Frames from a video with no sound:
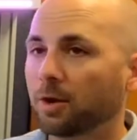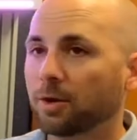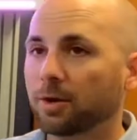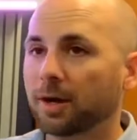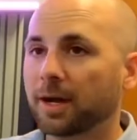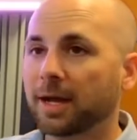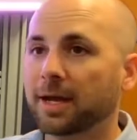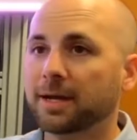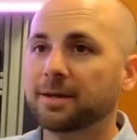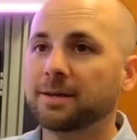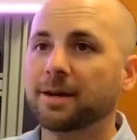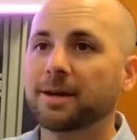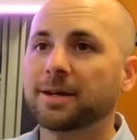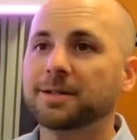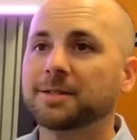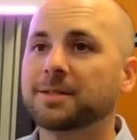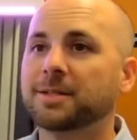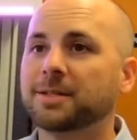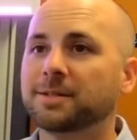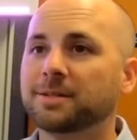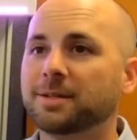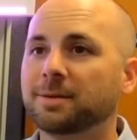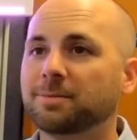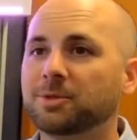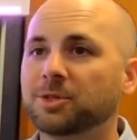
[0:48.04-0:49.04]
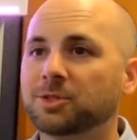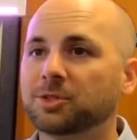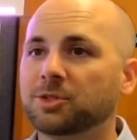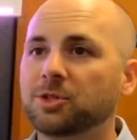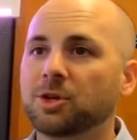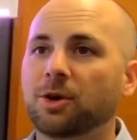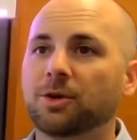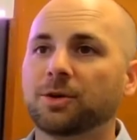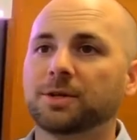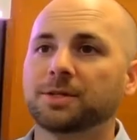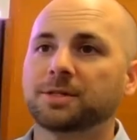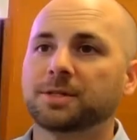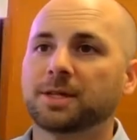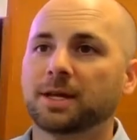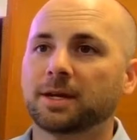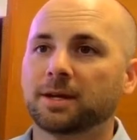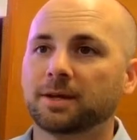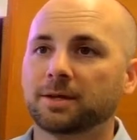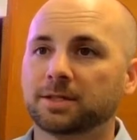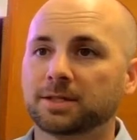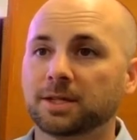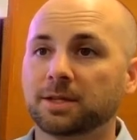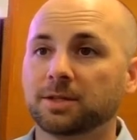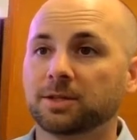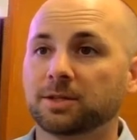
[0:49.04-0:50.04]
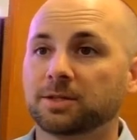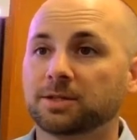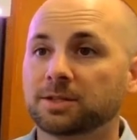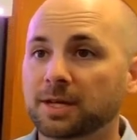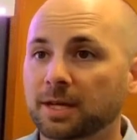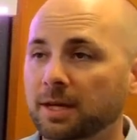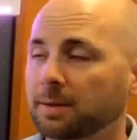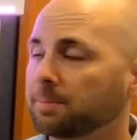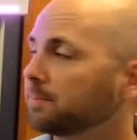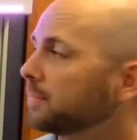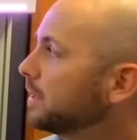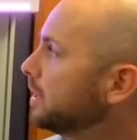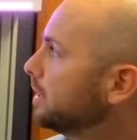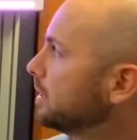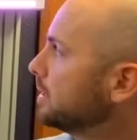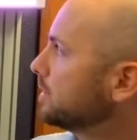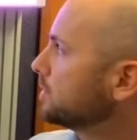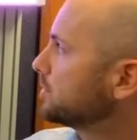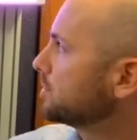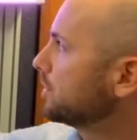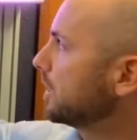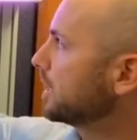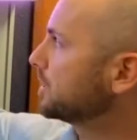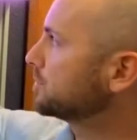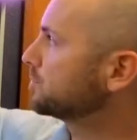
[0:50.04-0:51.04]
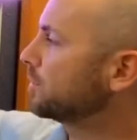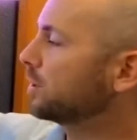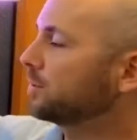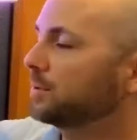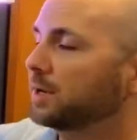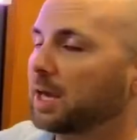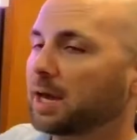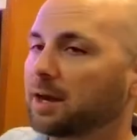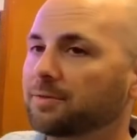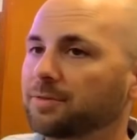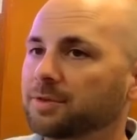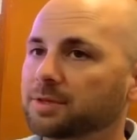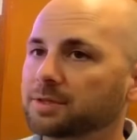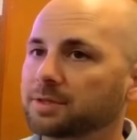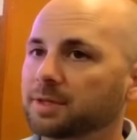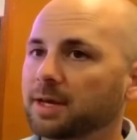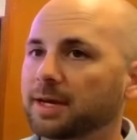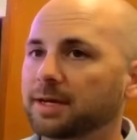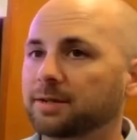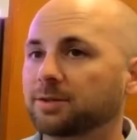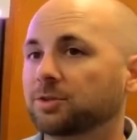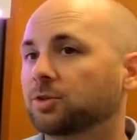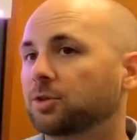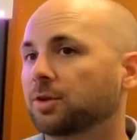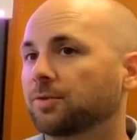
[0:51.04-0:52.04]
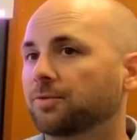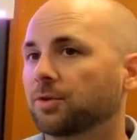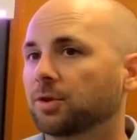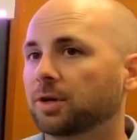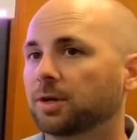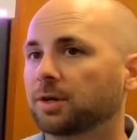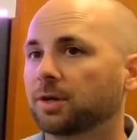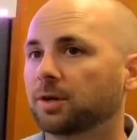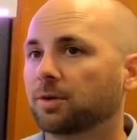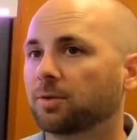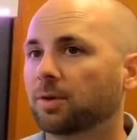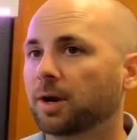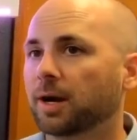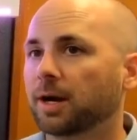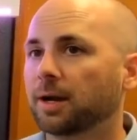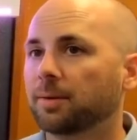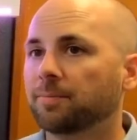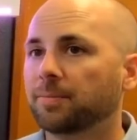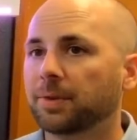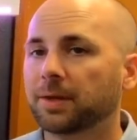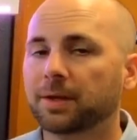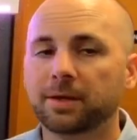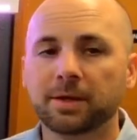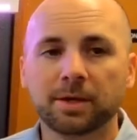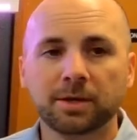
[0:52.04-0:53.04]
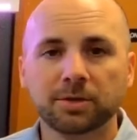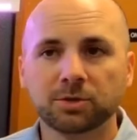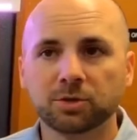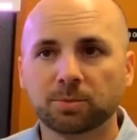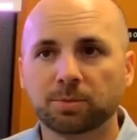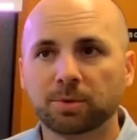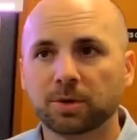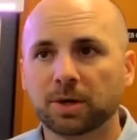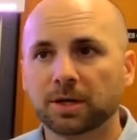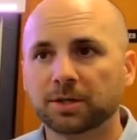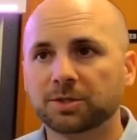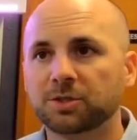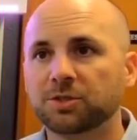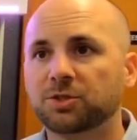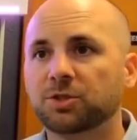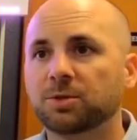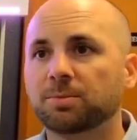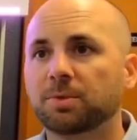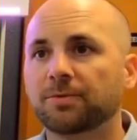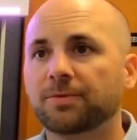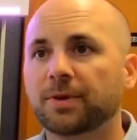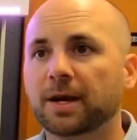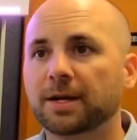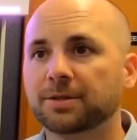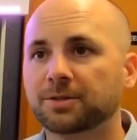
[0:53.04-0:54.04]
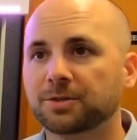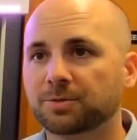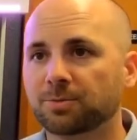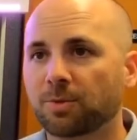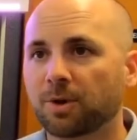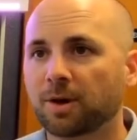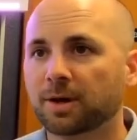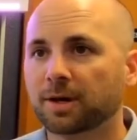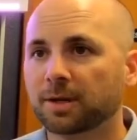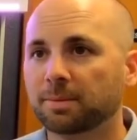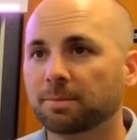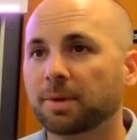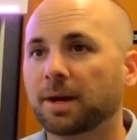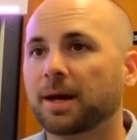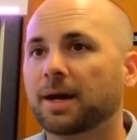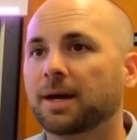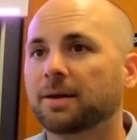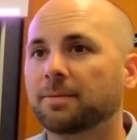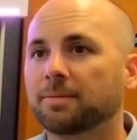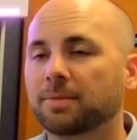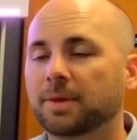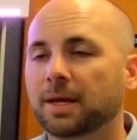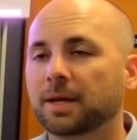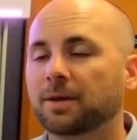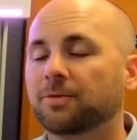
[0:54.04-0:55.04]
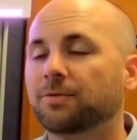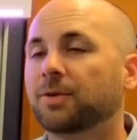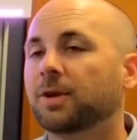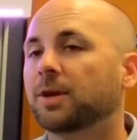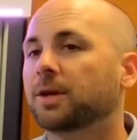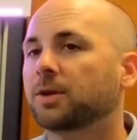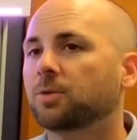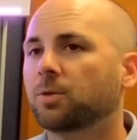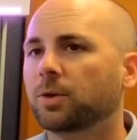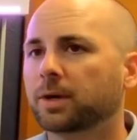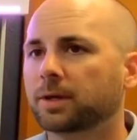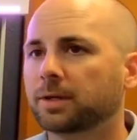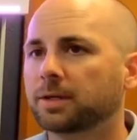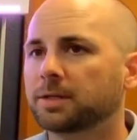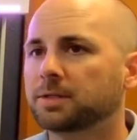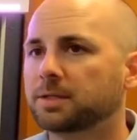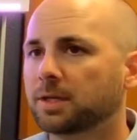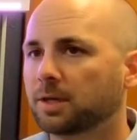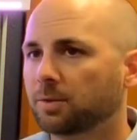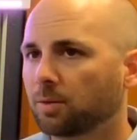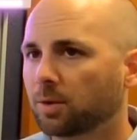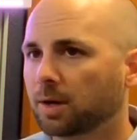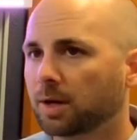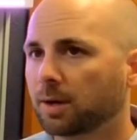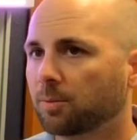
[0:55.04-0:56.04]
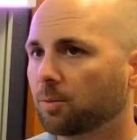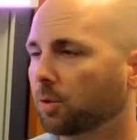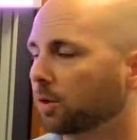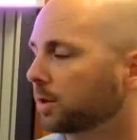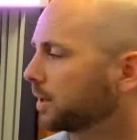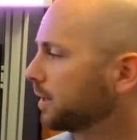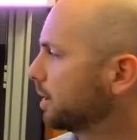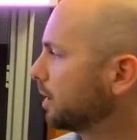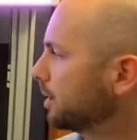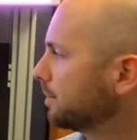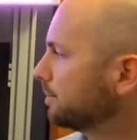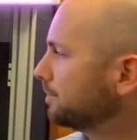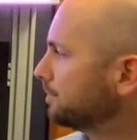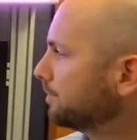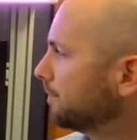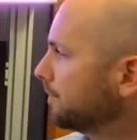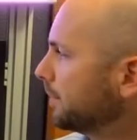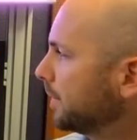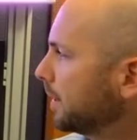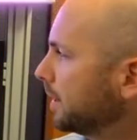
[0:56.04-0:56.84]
Our Andon system just noticed that it's in setup, so that's why we have this light converted to gray. So production supervisors walking by, they could very quickly see what I'm working on.